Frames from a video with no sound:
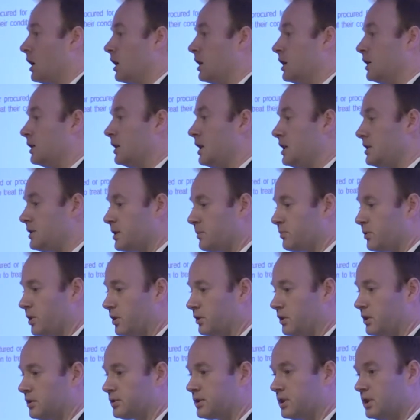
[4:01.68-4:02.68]
needs the
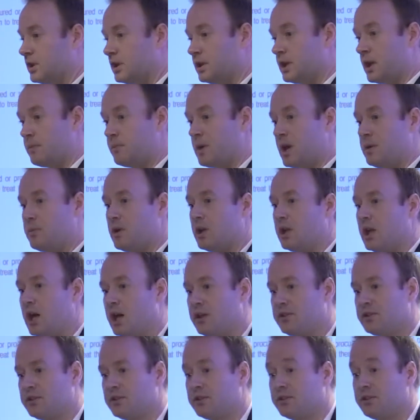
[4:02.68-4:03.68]
product. There may be a
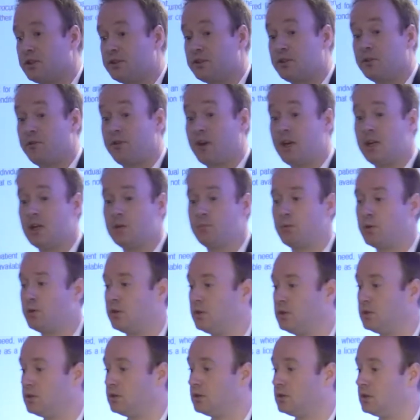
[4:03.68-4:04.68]
license that's
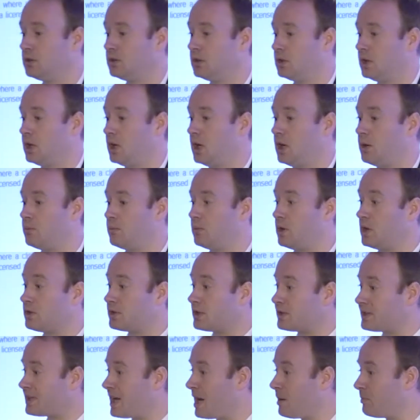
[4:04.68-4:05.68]
available as a
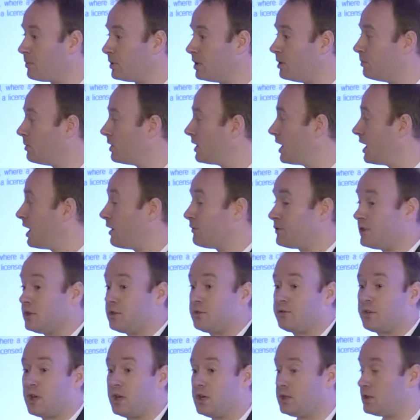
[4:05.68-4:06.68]
tablet, but they have
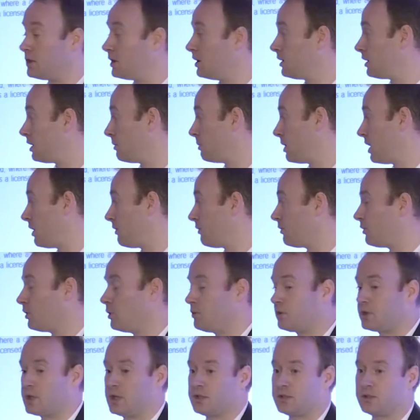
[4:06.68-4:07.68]
dysphagia. They might have
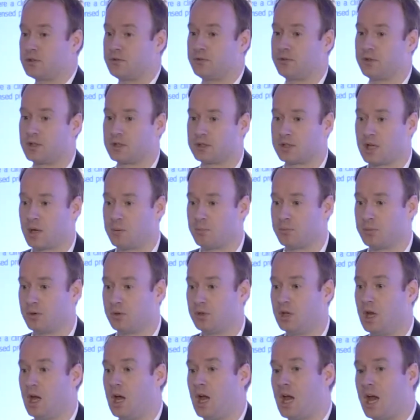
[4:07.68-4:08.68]
throat cancer, for
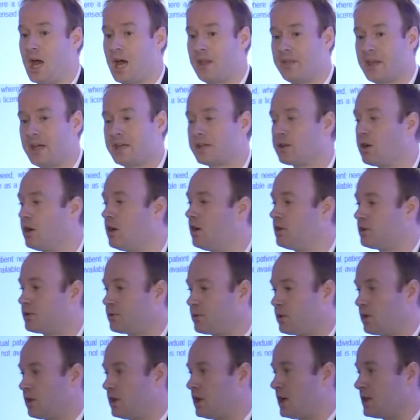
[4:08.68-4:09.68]
example, and they can't
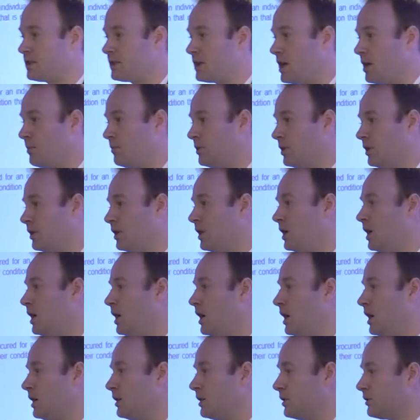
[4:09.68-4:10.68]
swallow that tablet.
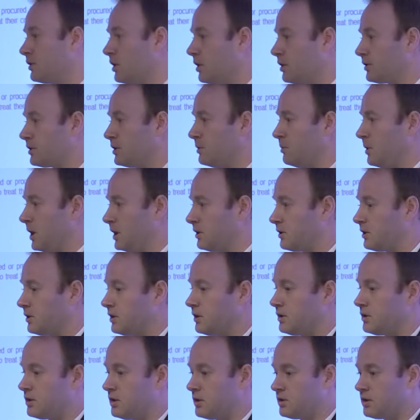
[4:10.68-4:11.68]
The doctor makes the
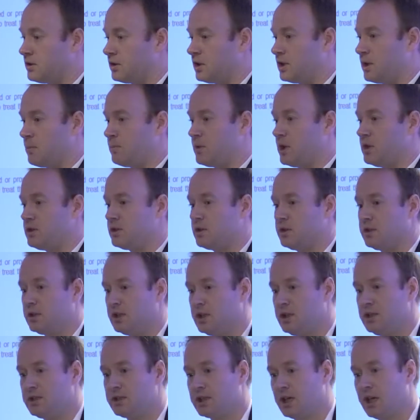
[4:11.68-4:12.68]
decision that the patient
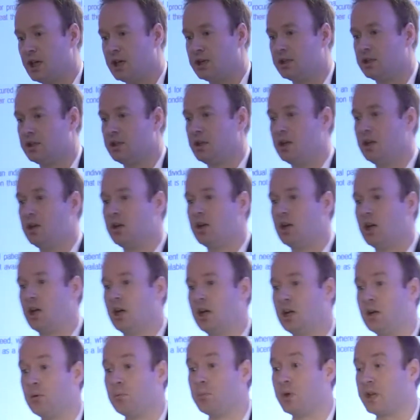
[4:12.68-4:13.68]
needs that,
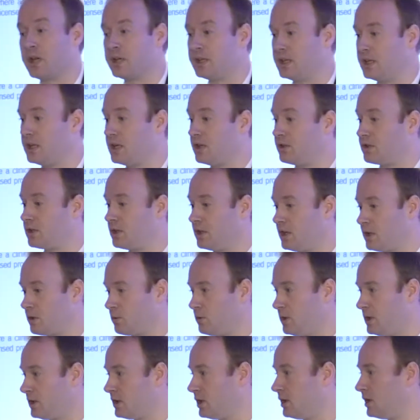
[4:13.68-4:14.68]
but they need it as a
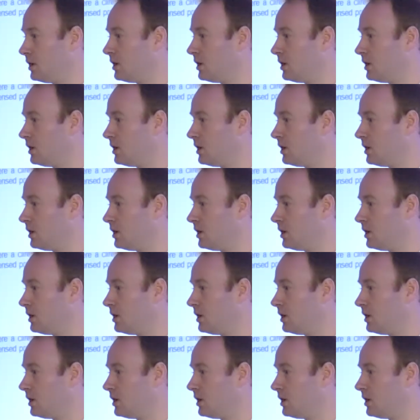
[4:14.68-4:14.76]
liquid.